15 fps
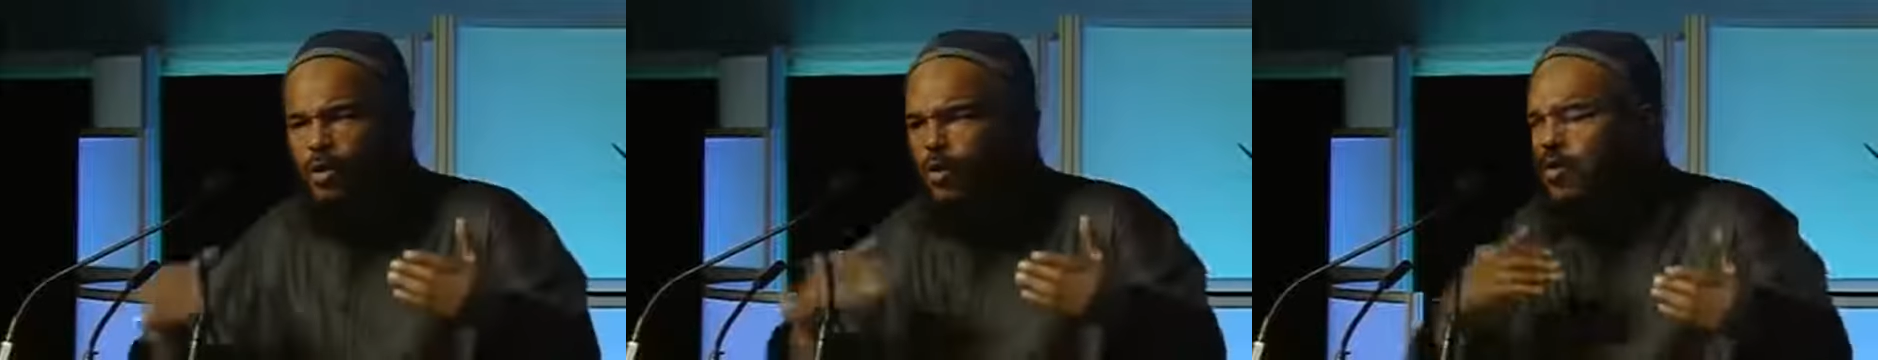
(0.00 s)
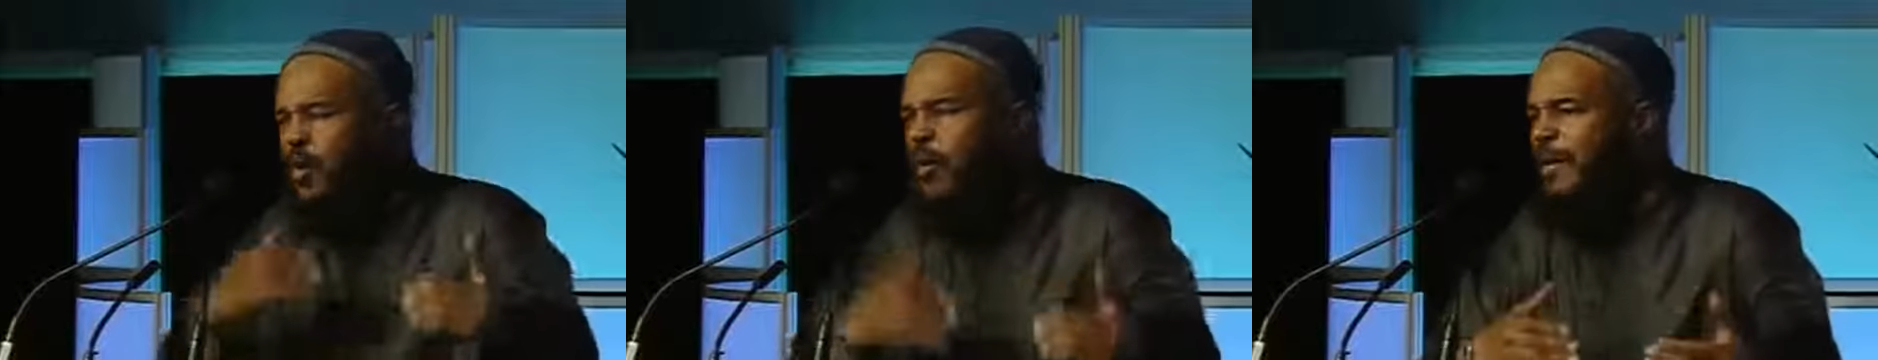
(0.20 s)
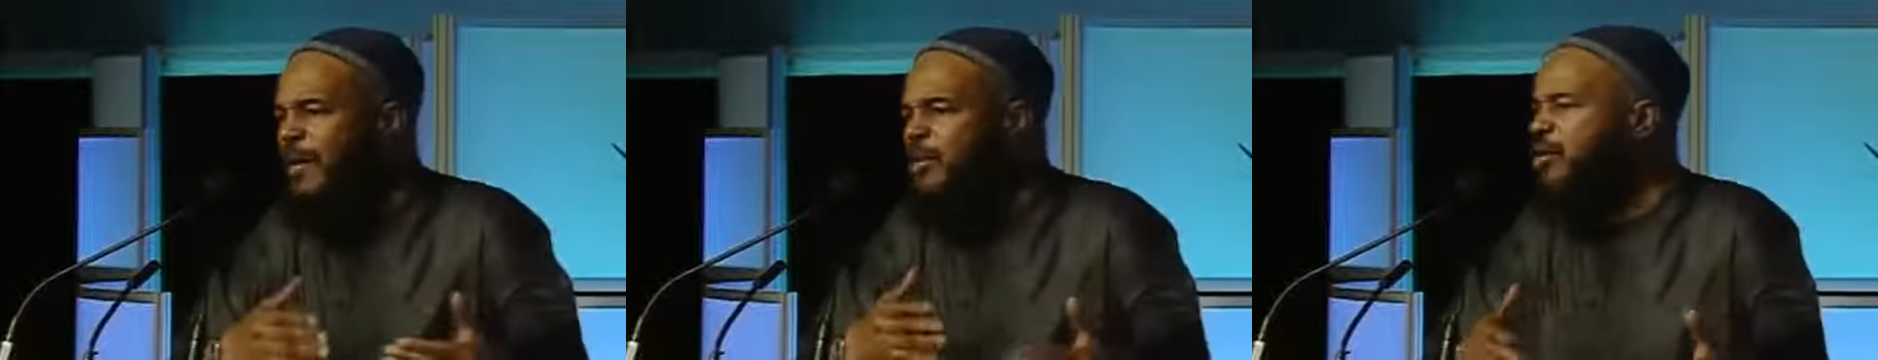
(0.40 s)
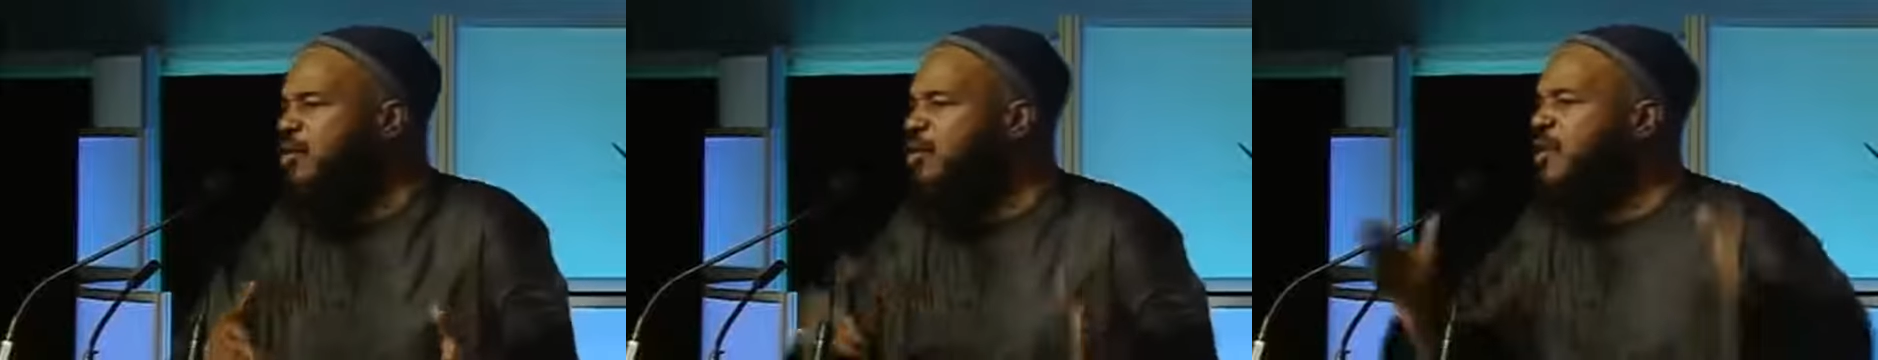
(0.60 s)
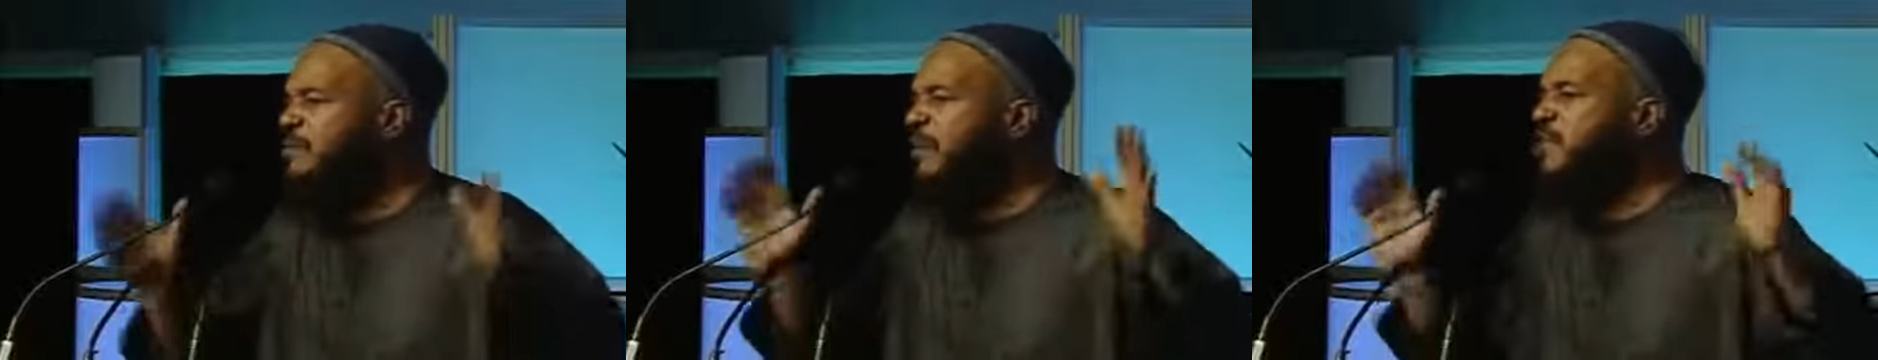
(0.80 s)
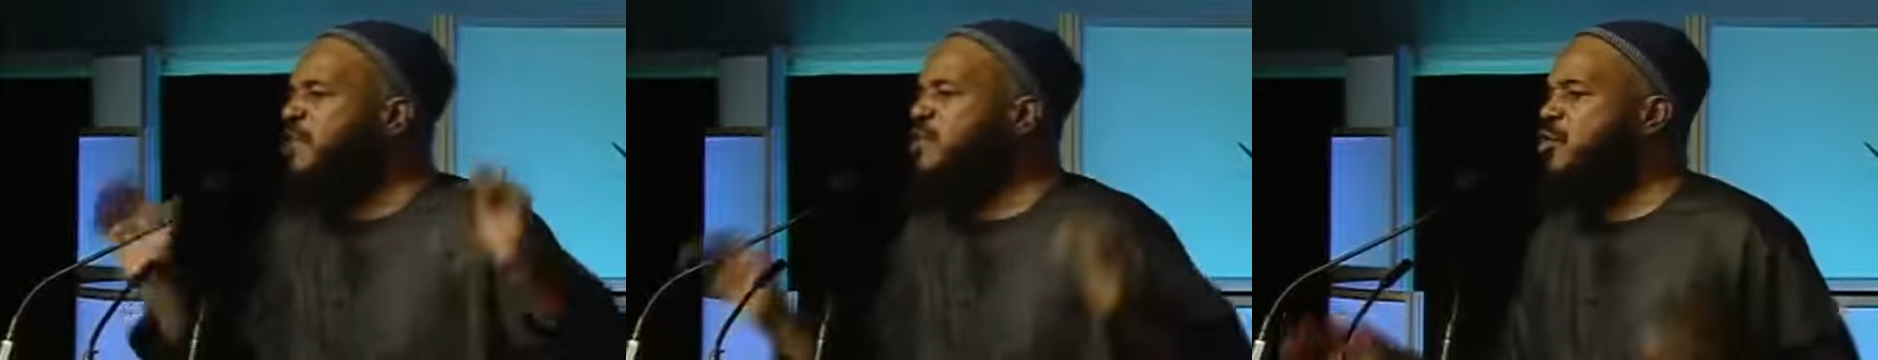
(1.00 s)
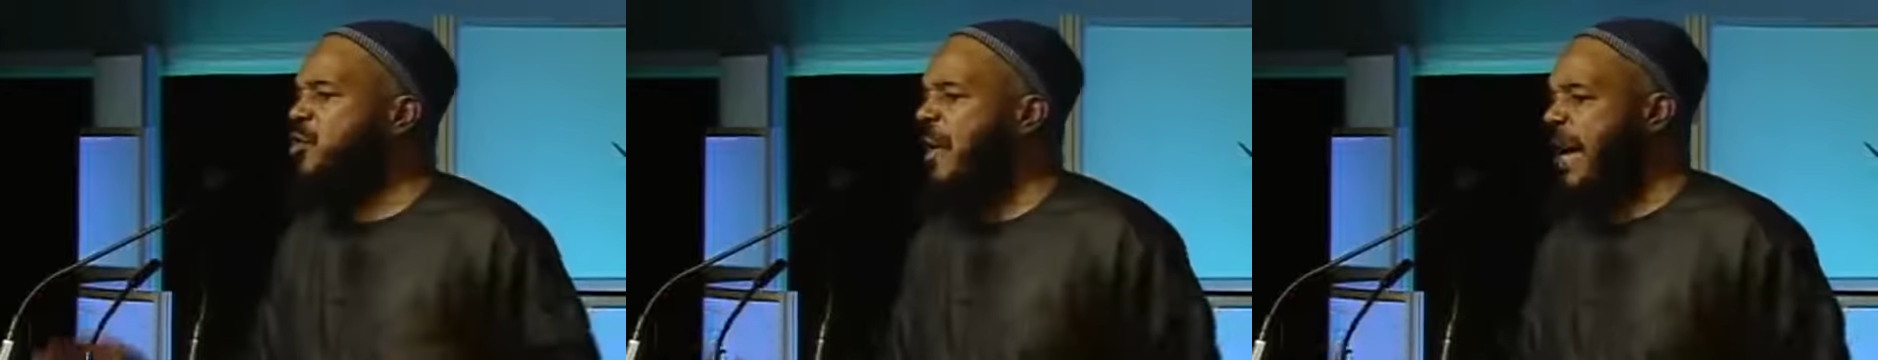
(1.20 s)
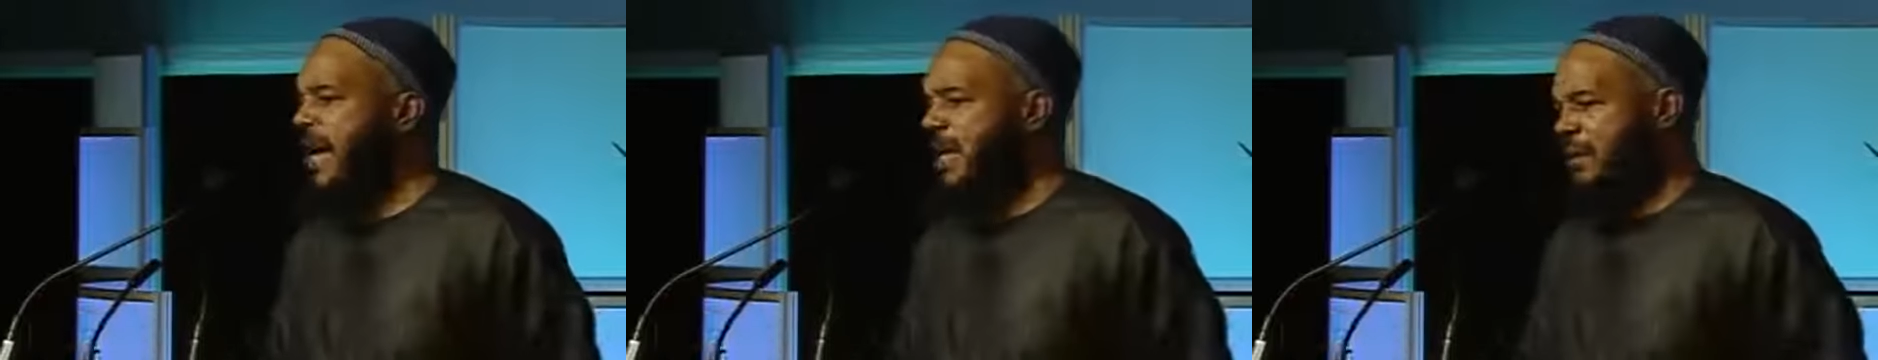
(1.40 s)
do so much, you do as much as you
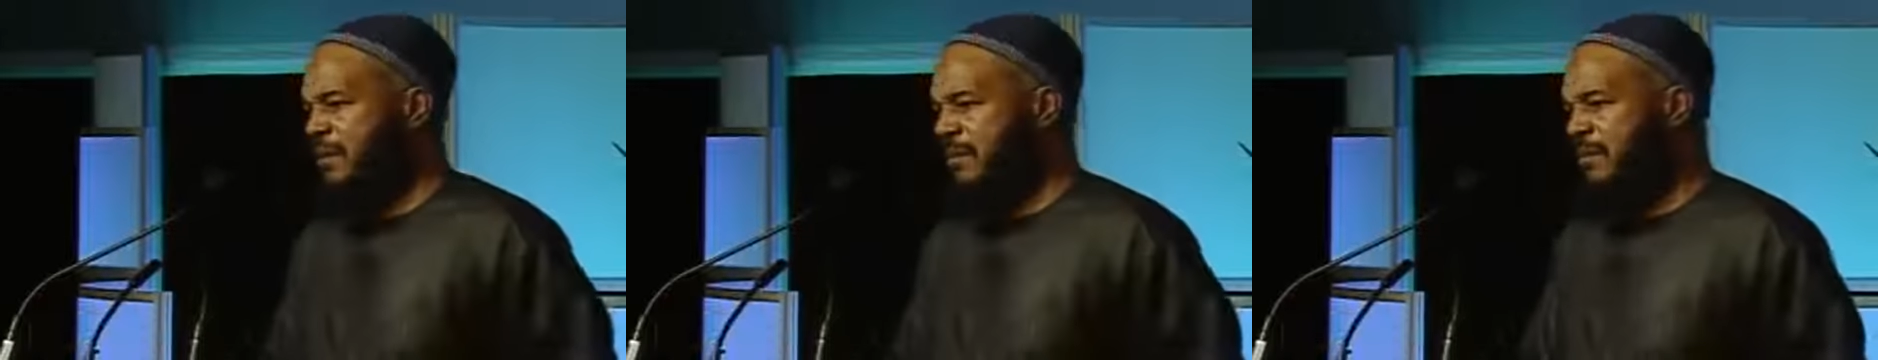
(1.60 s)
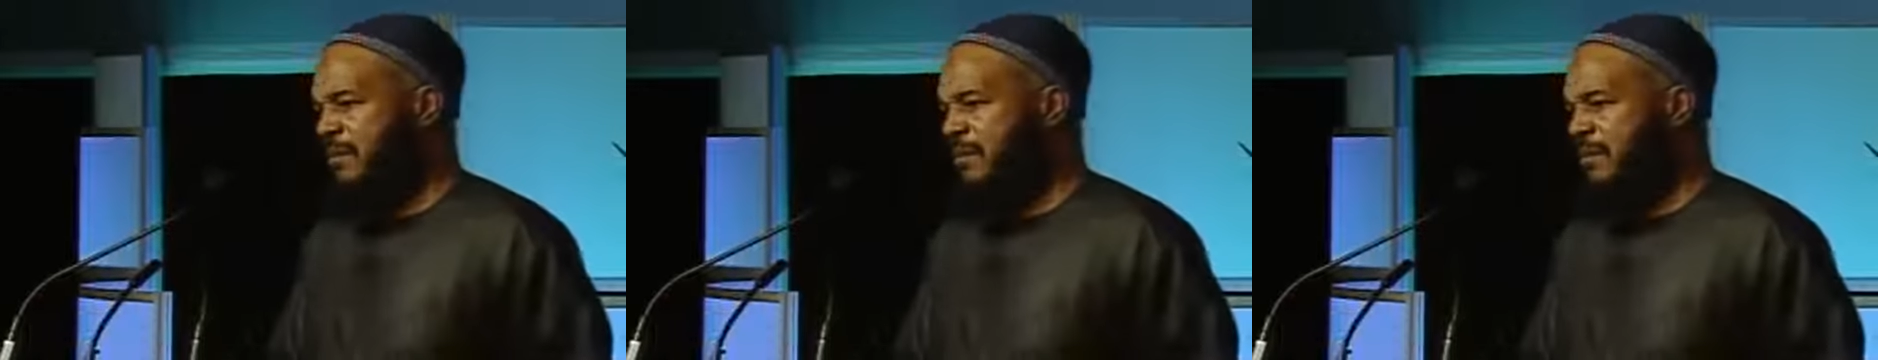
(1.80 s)
can.